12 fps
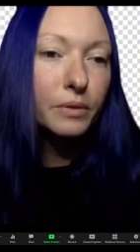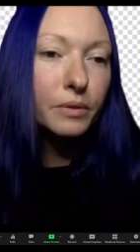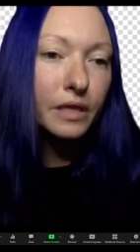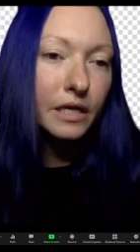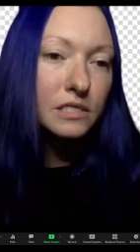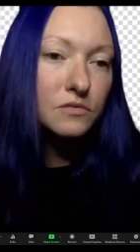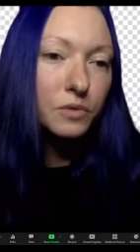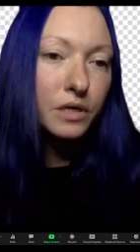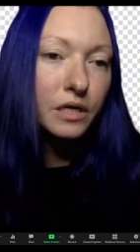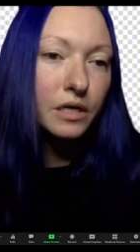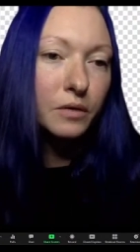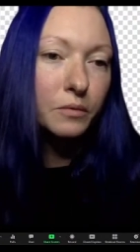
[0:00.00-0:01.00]
place
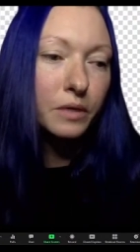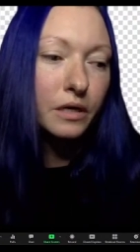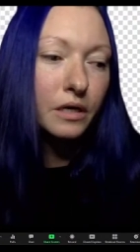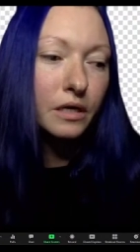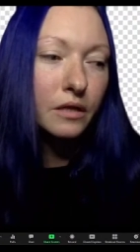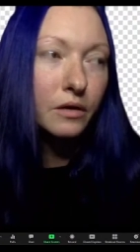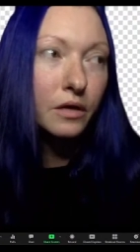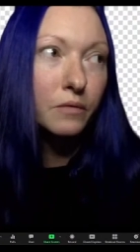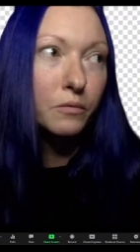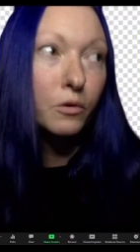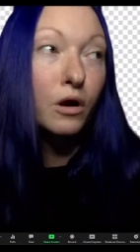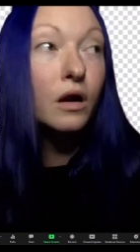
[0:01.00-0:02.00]
where they
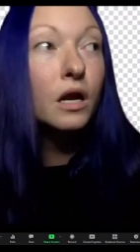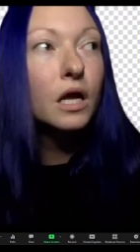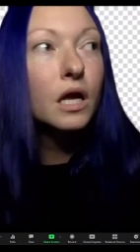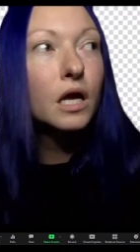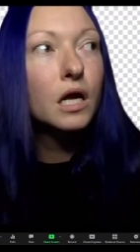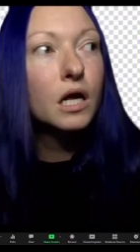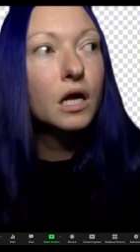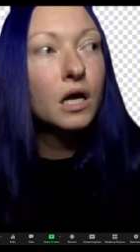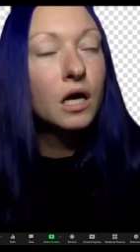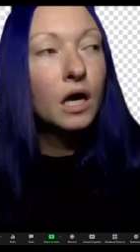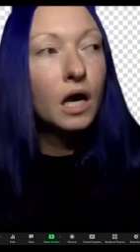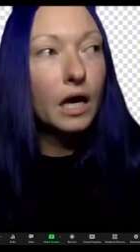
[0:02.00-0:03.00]
were,
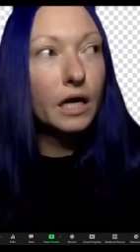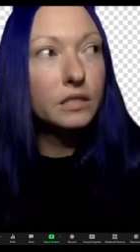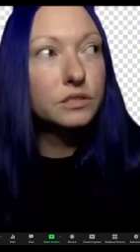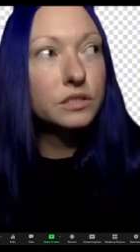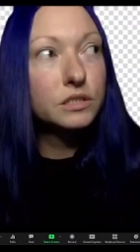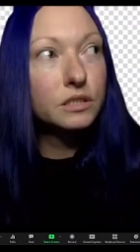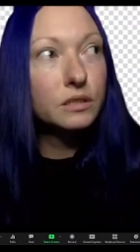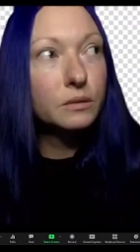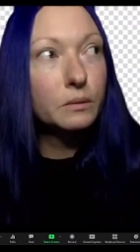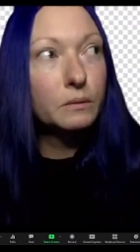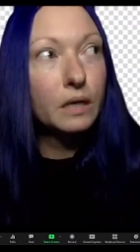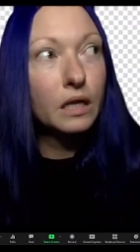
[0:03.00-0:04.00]
and
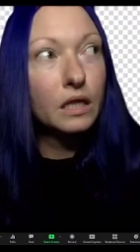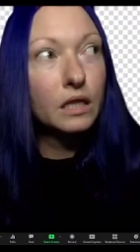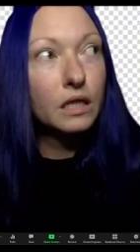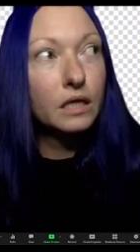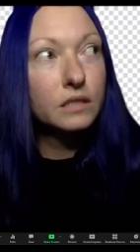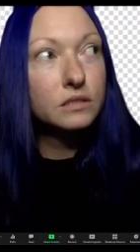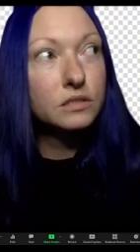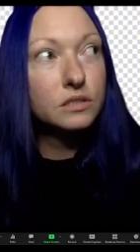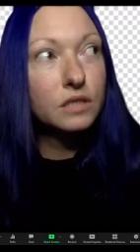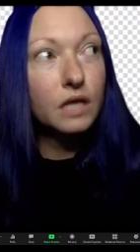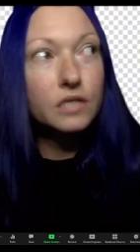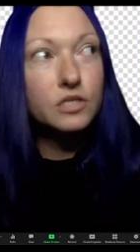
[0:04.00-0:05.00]
well, and
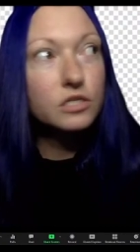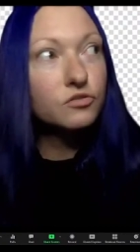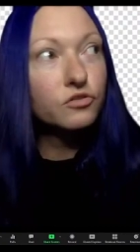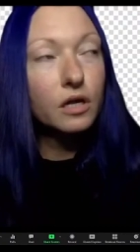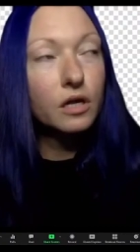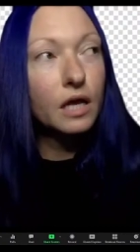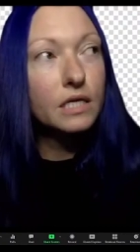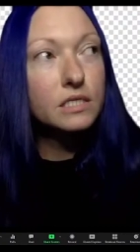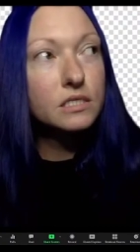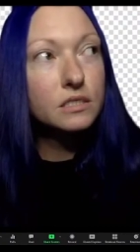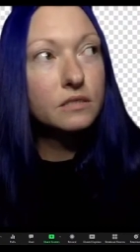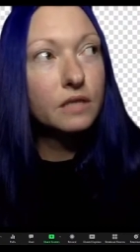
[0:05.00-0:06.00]
I just
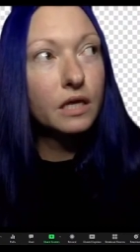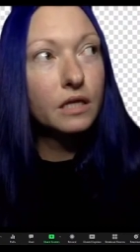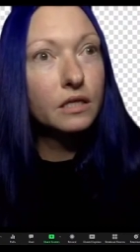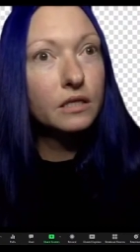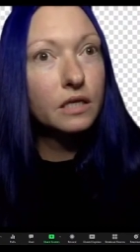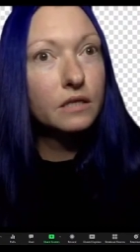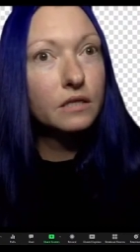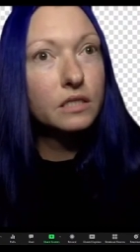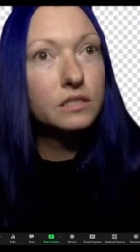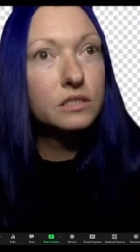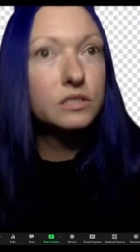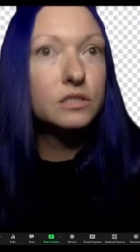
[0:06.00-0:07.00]
realized that they
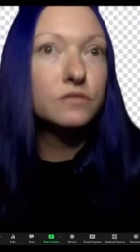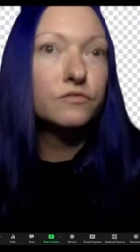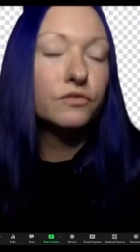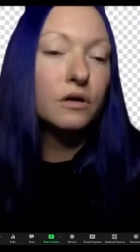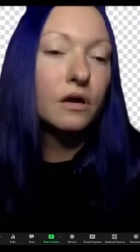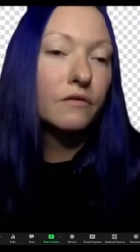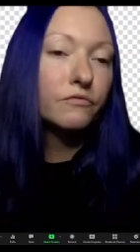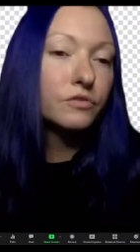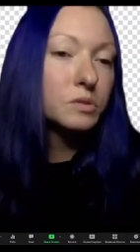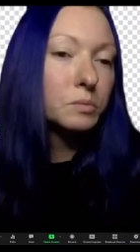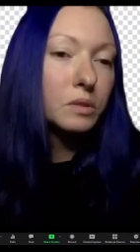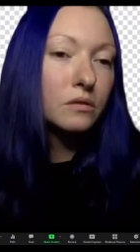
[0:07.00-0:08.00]
didn't feel
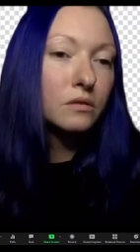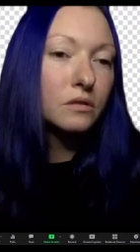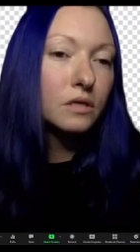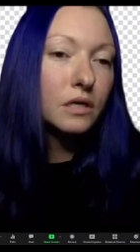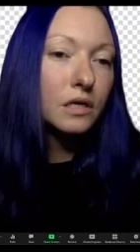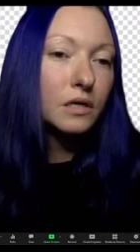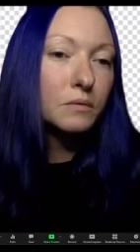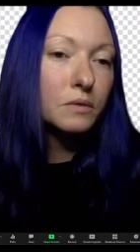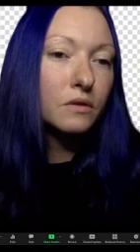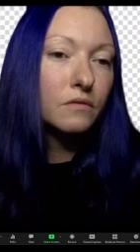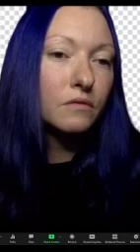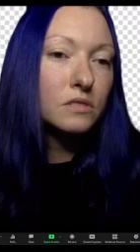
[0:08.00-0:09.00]
comfortable
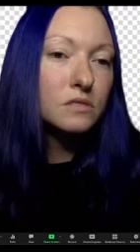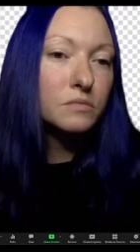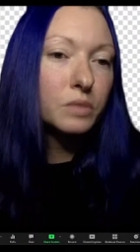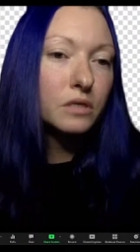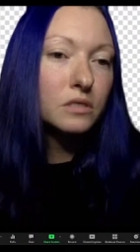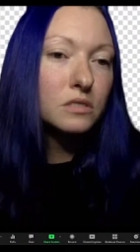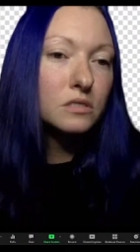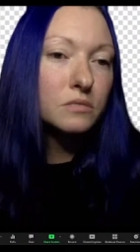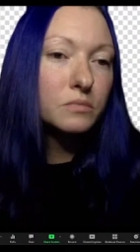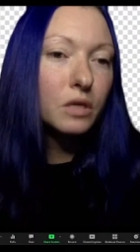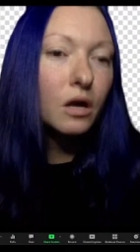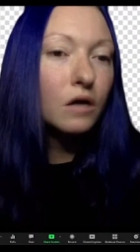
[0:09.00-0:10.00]
within this space,
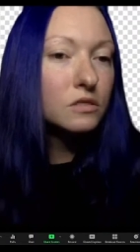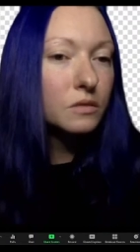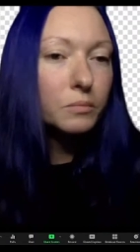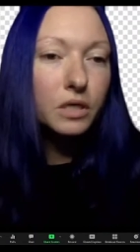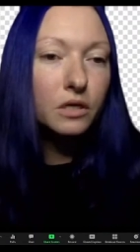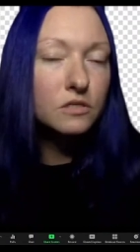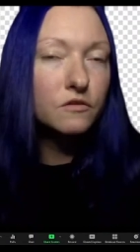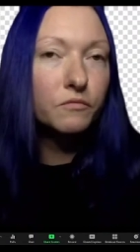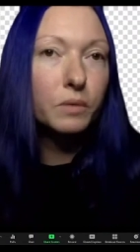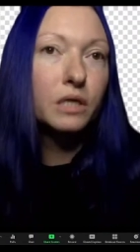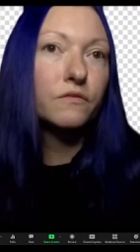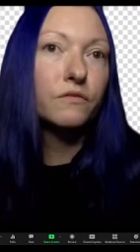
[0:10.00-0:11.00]
because of
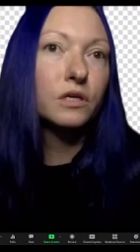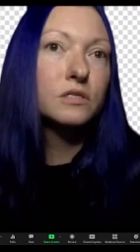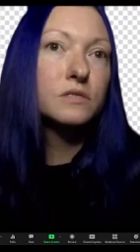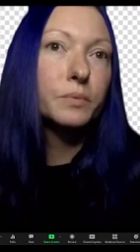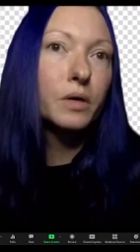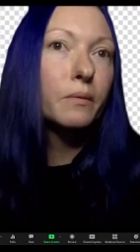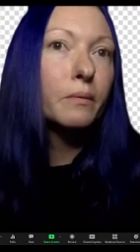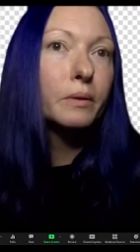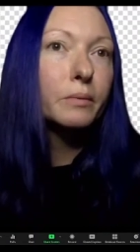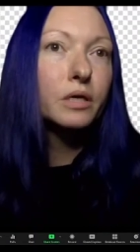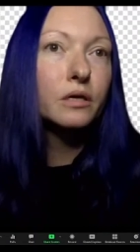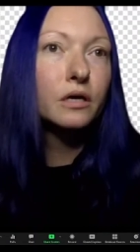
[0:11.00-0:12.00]
many things, probably
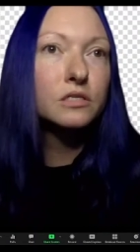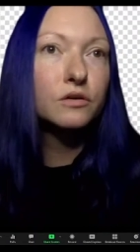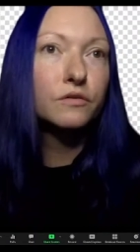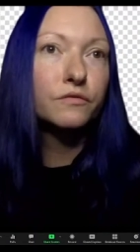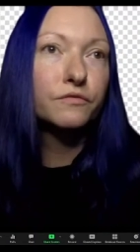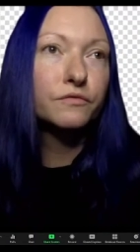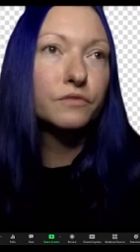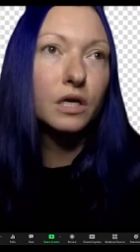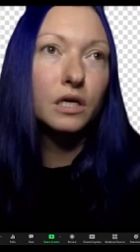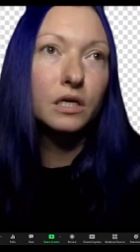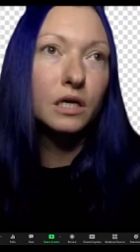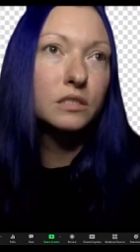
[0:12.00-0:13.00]
because of
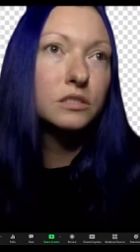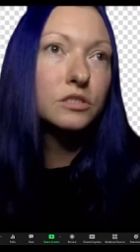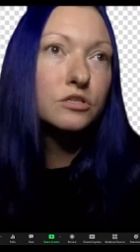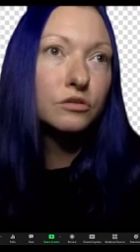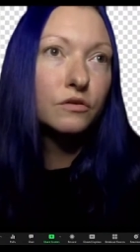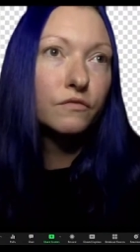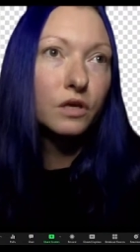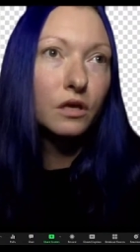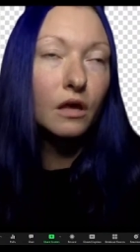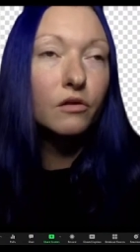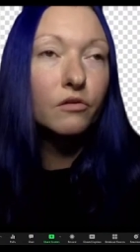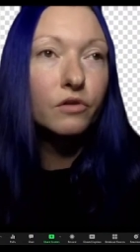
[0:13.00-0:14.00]
the condition of the
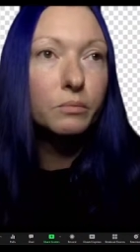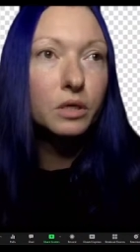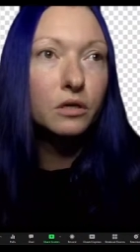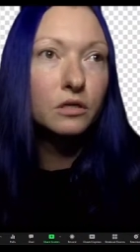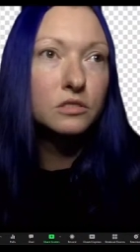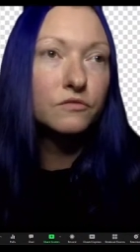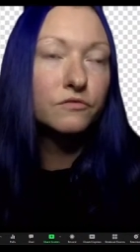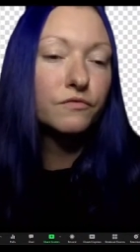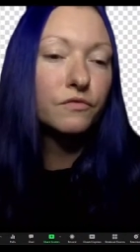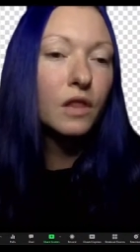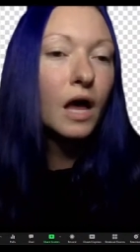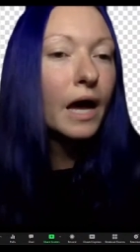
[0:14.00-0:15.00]
gallery, because of
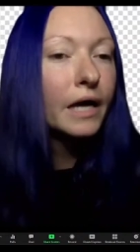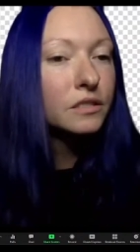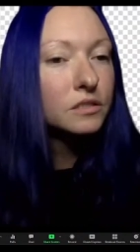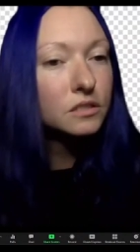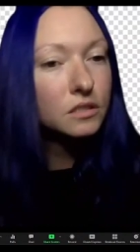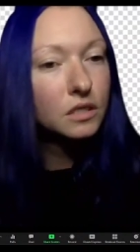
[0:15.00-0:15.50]
light,